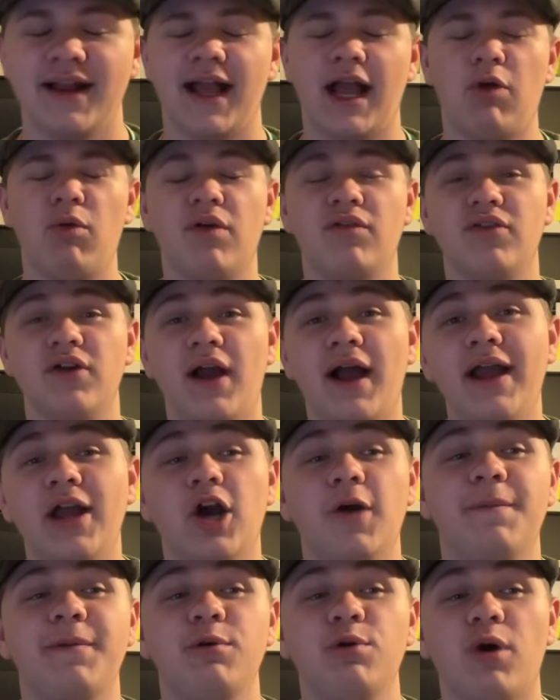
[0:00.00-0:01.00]
However, I
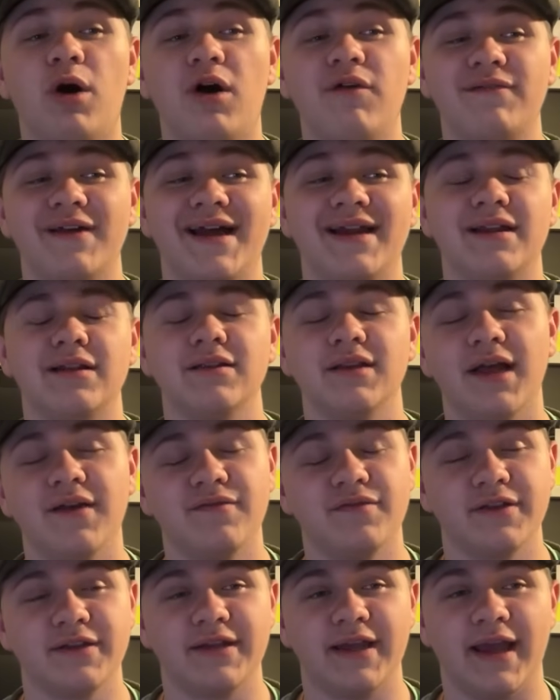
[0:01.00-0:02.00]
hope you all have had a
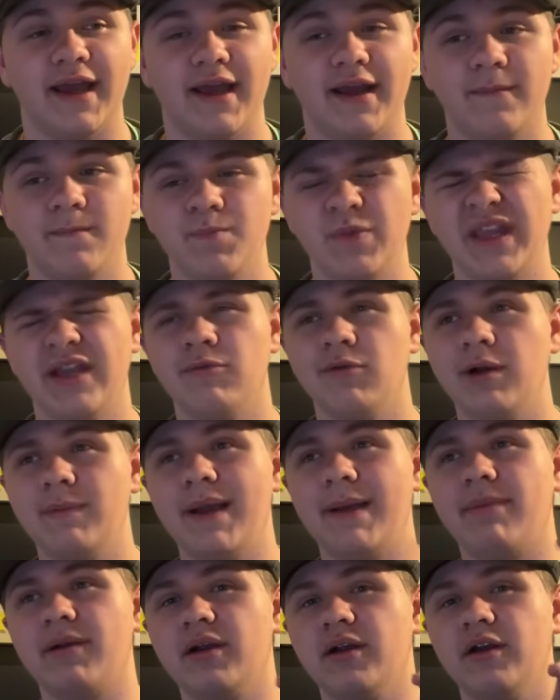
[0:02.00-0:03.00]
lovely day.
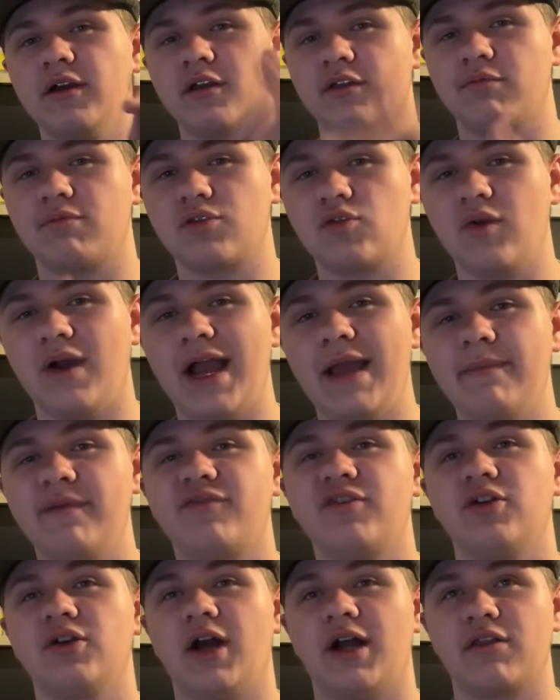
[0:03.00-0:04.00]
Remember, subscribe
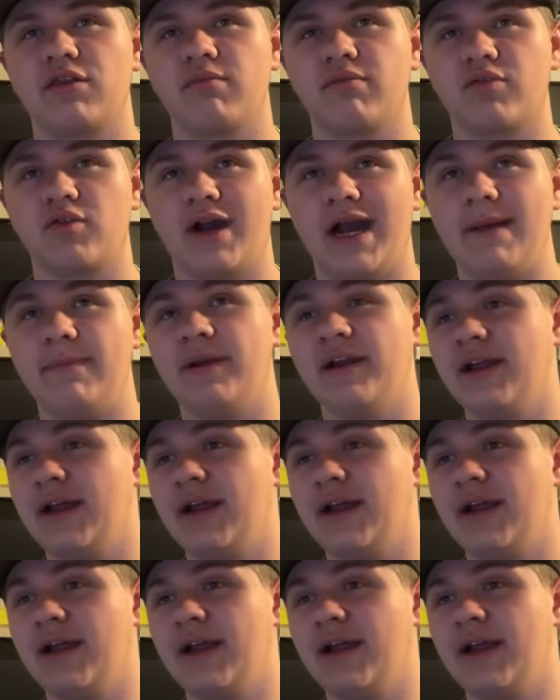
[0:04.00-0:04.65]
if you're not subscribed.